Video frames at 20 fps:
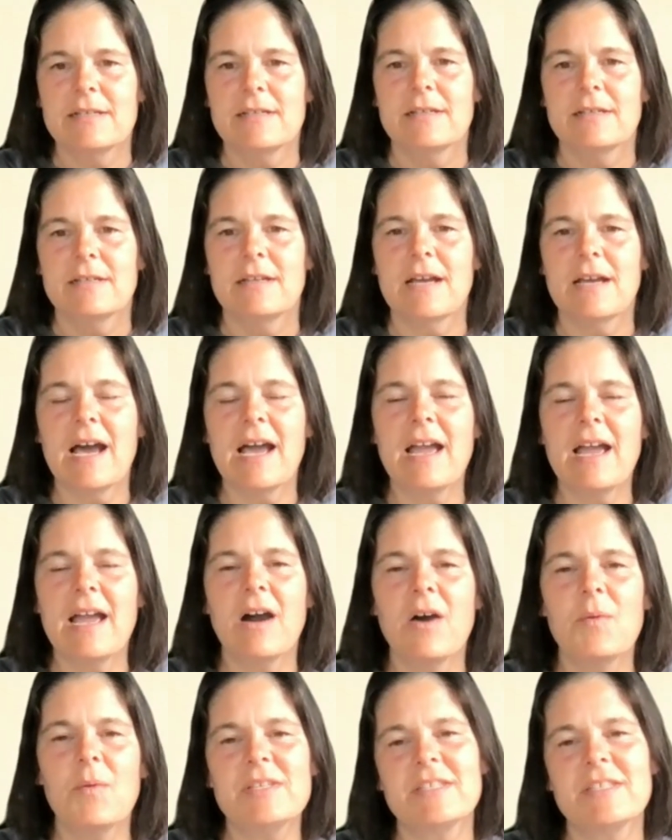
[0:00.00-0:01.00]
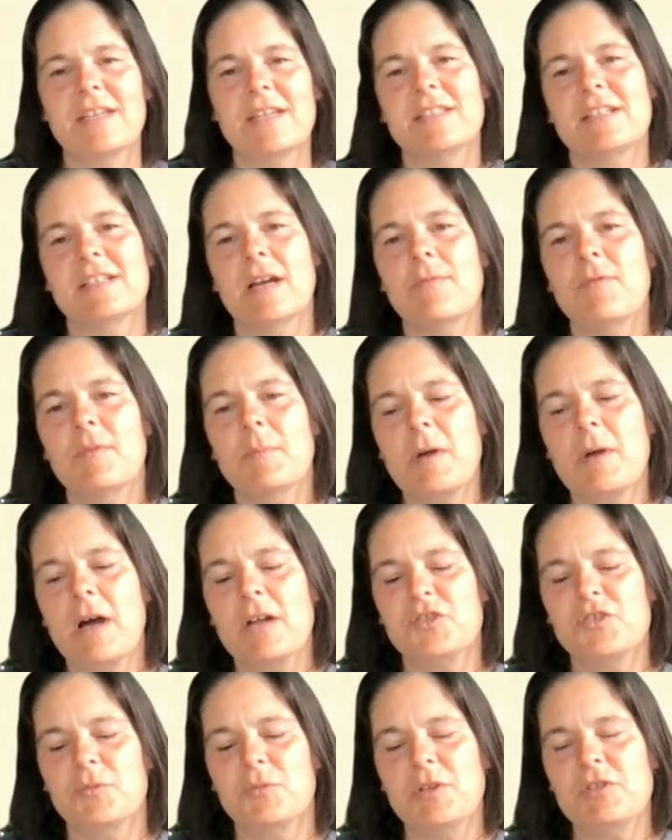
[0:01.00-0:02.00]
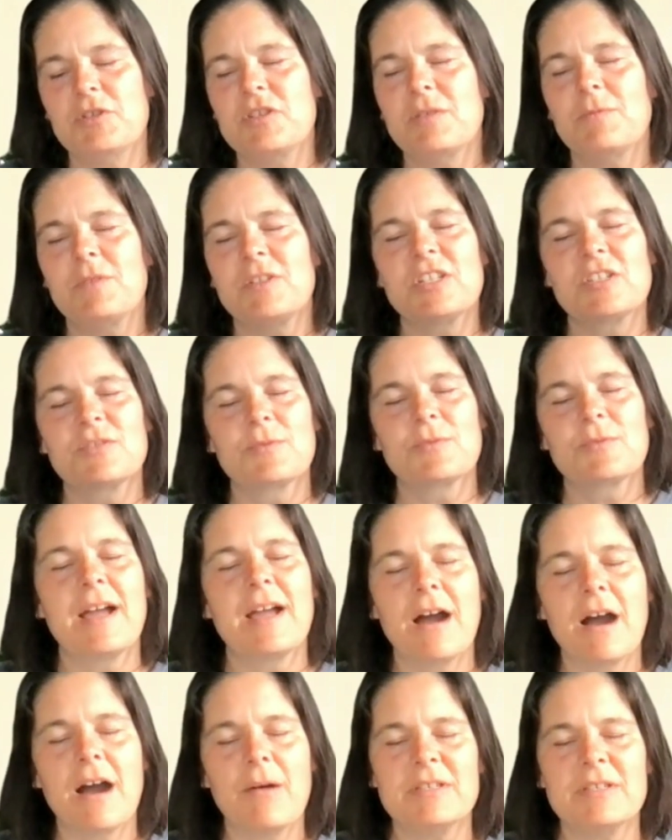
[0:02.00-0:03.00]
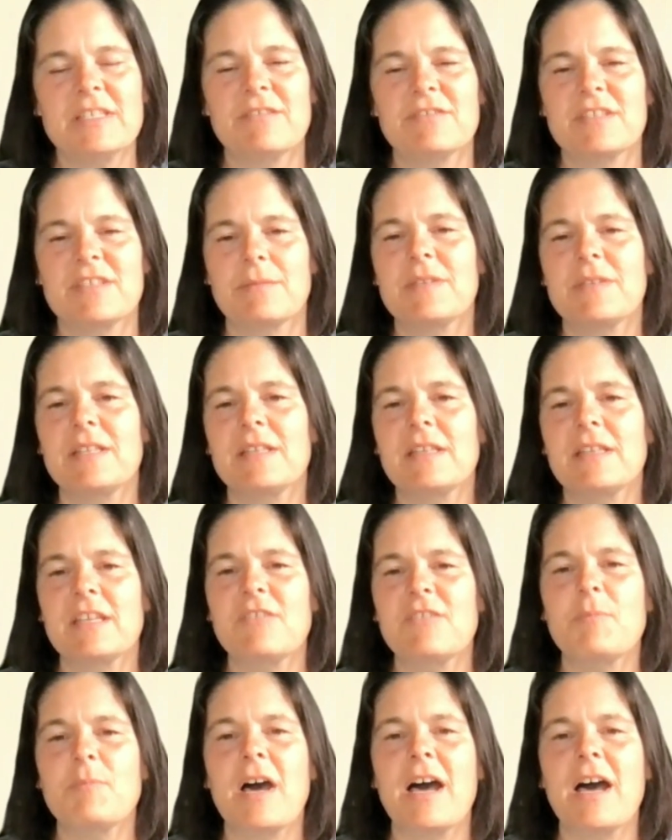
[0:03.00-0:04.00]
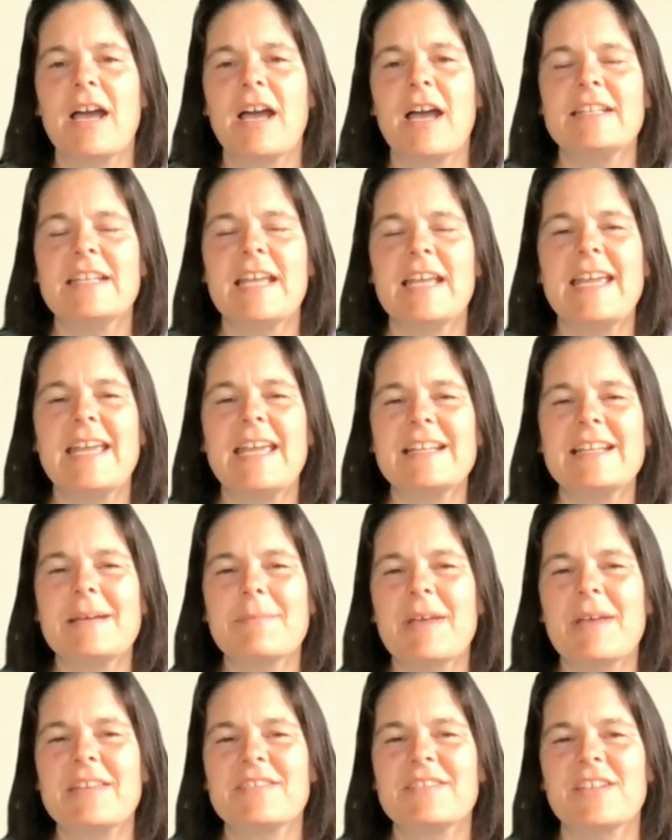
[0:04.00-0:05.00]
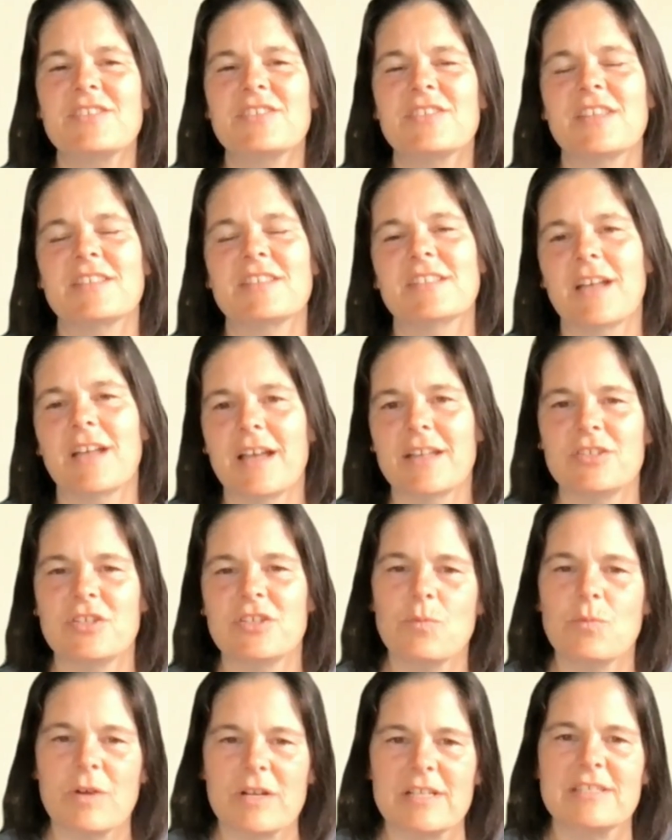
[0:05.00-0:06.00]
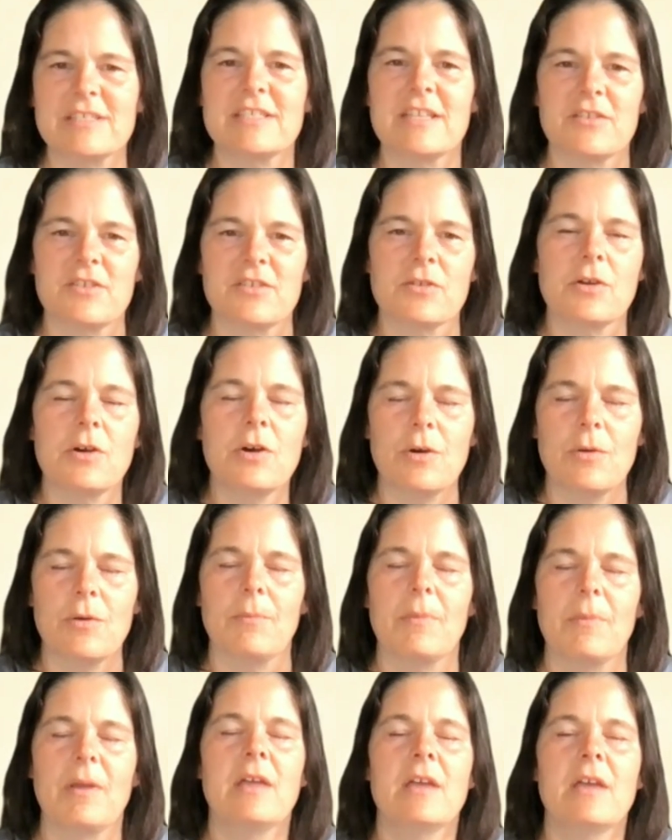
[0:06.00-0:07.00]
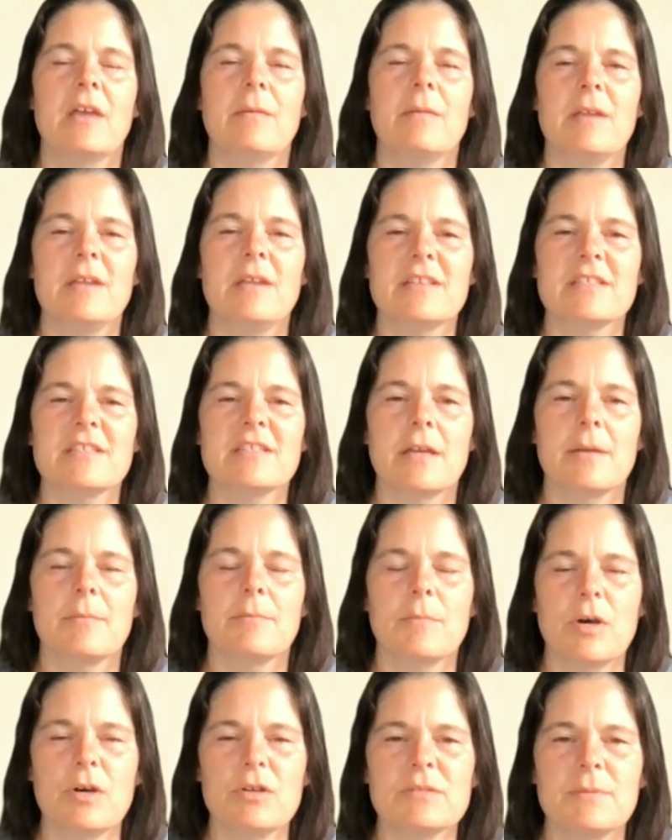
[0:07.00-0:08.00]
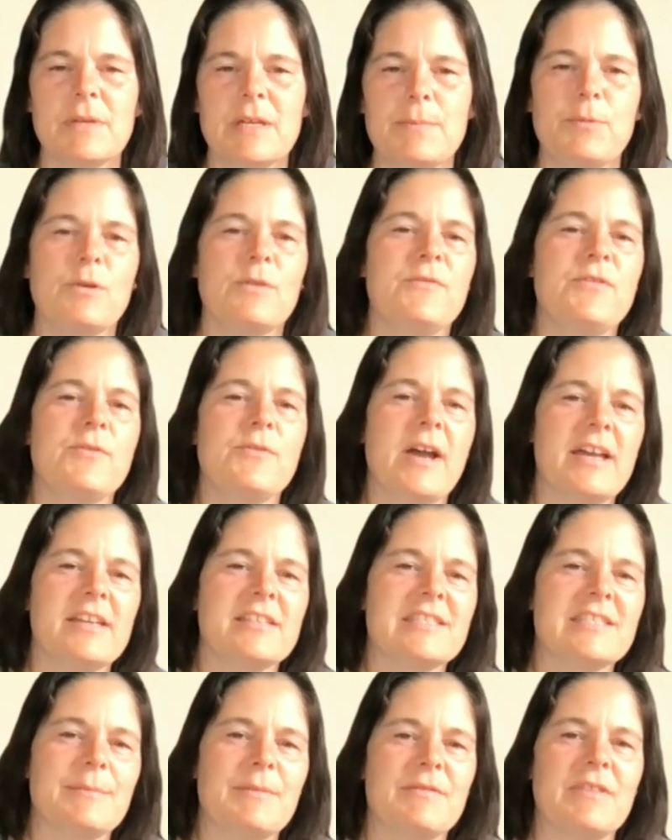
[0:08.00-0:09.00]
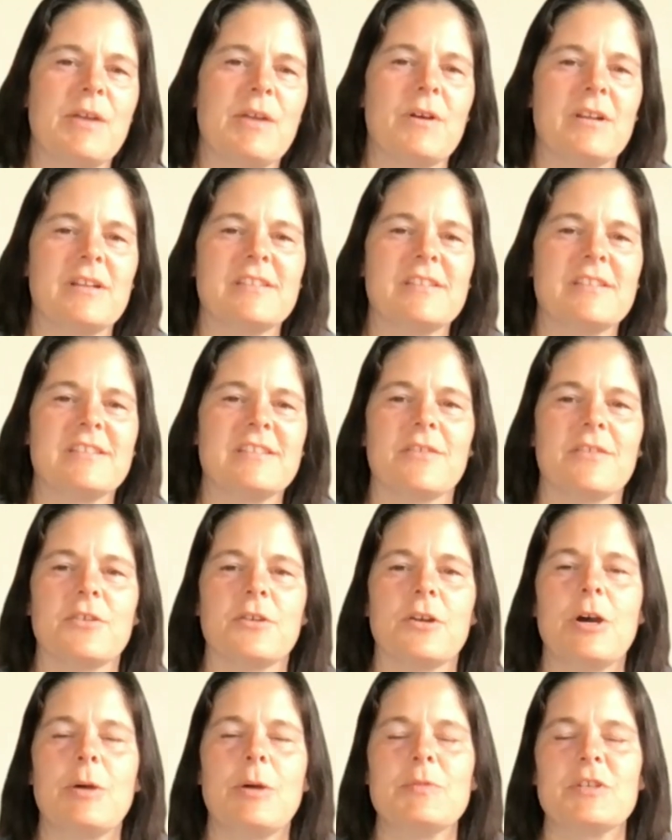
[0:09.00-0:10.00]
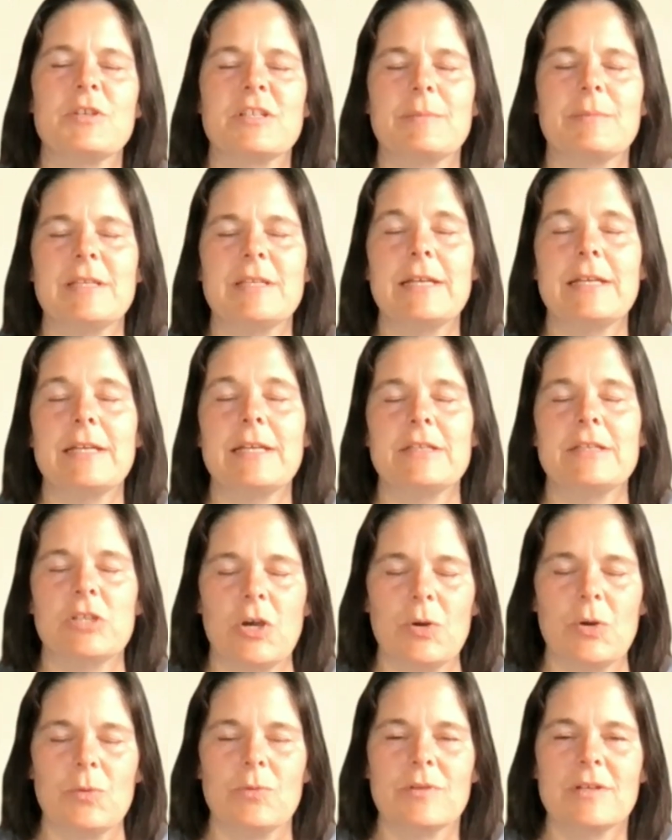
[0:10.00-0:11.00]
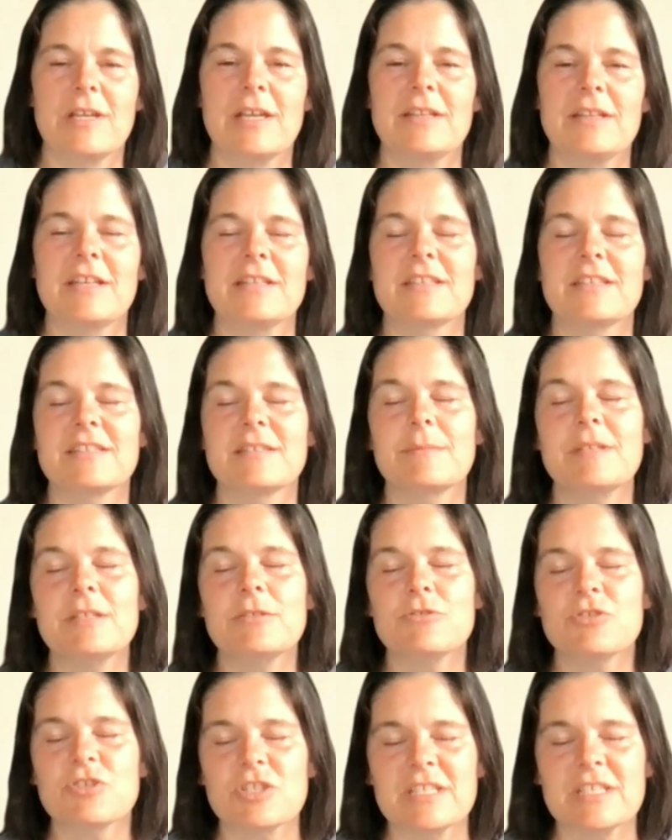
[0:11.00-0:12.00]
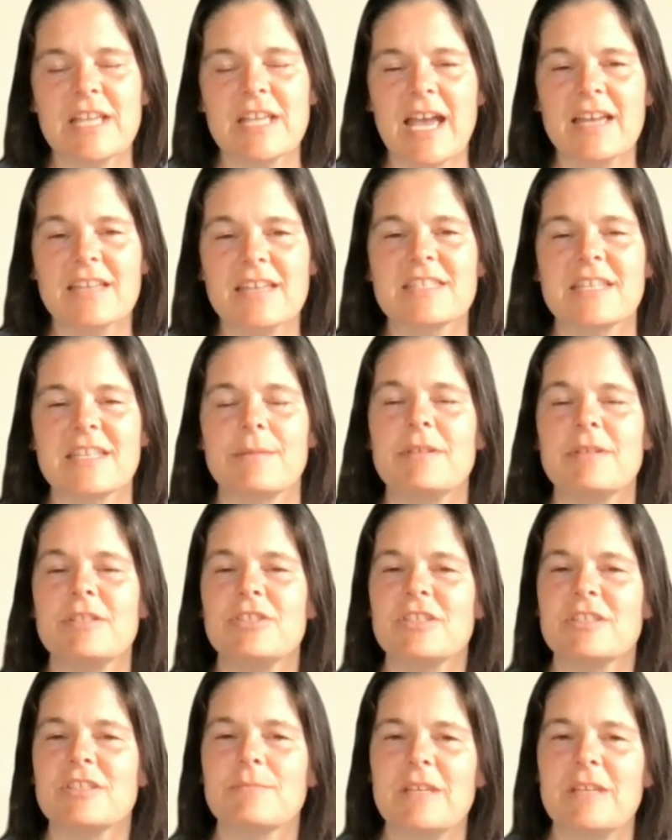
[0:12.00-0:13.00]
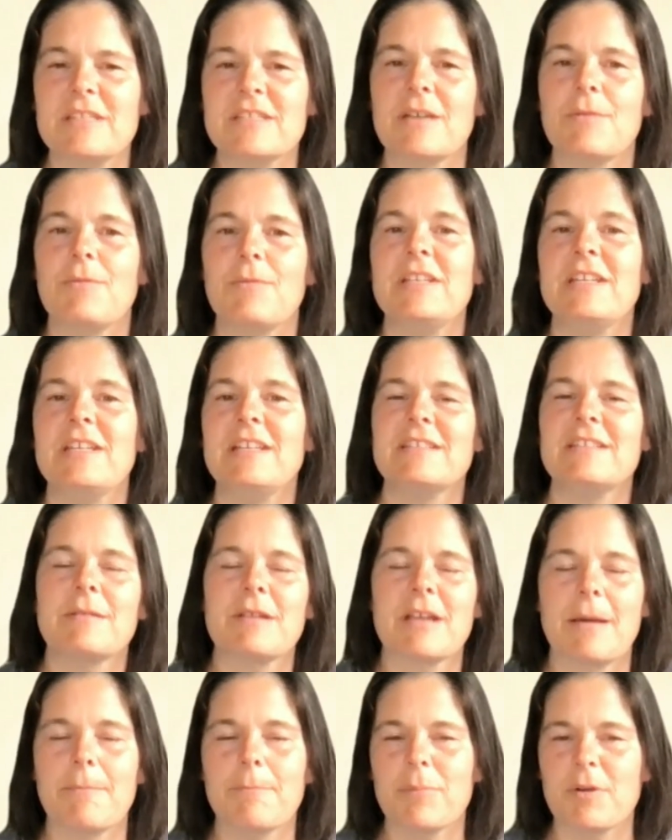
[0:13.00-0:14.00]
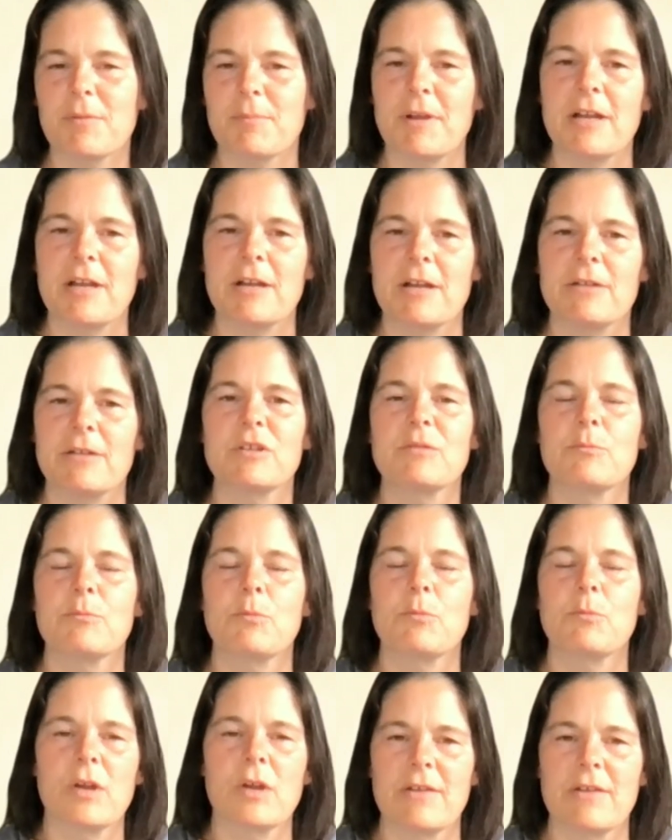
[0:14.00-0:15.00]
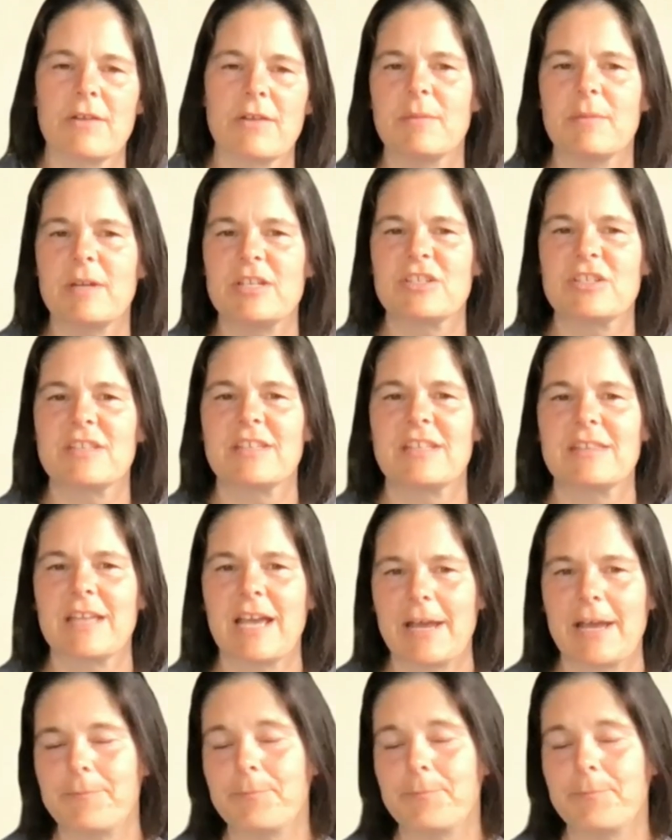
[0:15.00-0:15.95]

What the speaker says: I always like to come from contribution, which is why I always have something to leave behind and a message that's not, do you want to sell your home? Because most people, if you ask them if they want to sell their home, they're going to be like, no. Okay. That doesn't mean you shouldn't ask them. It just means that we need to come prepared with more information than that.